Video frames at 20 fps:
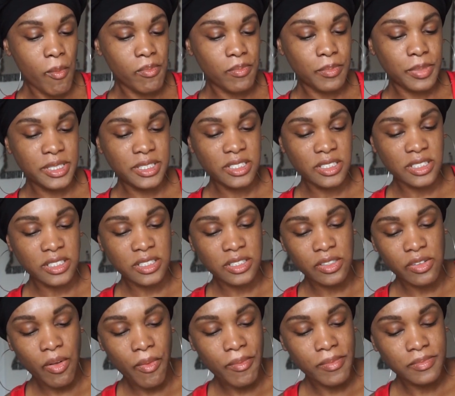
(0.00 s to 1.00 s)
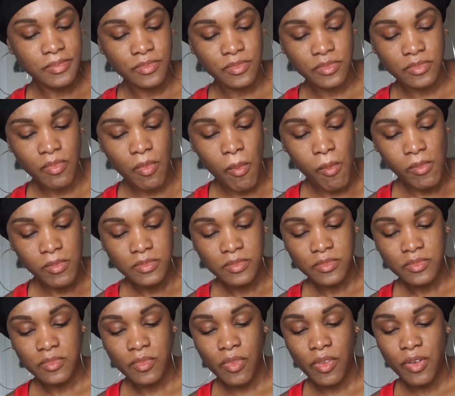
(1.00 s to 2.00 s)
pieces.
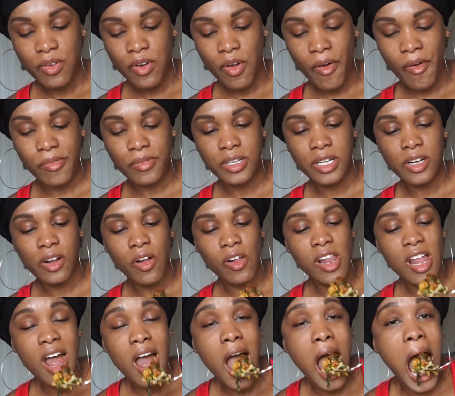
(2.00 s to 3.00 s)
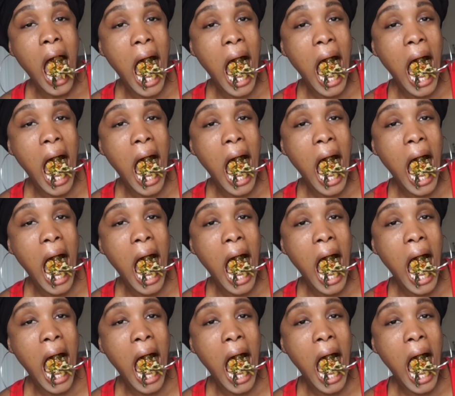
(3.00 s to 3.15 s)
You know I don't need all that.